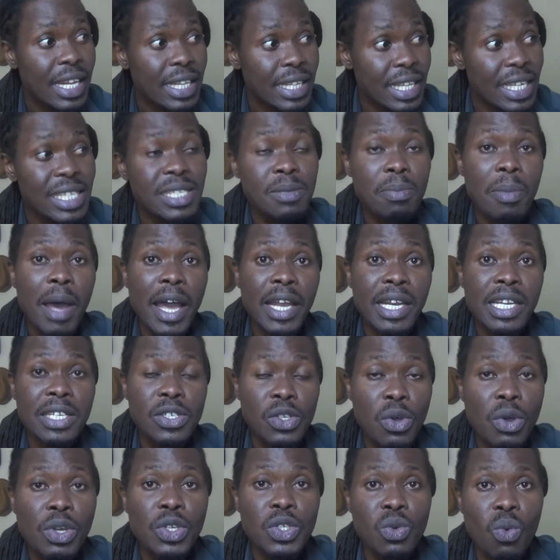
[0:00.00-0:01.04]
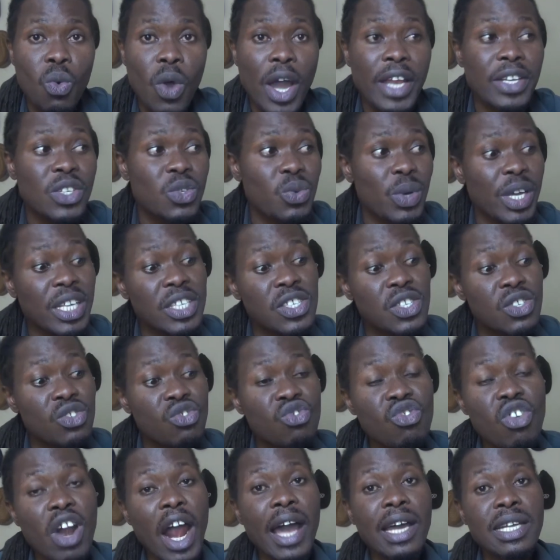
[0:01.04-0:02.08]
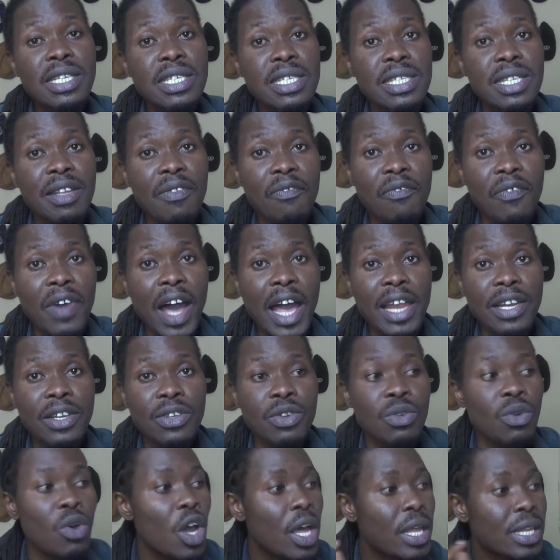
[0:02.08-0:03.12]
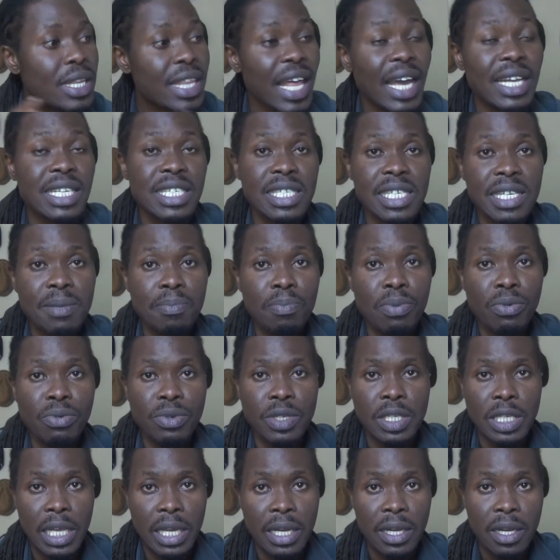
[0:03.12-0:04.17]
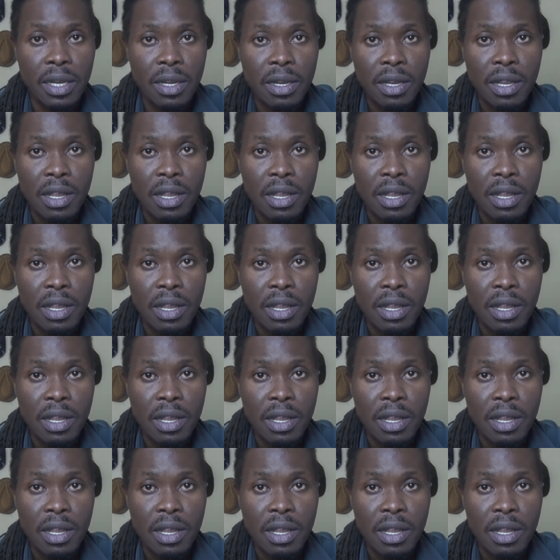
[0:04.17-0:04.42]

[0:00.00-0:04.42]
this man is going to want to extract the value that he put in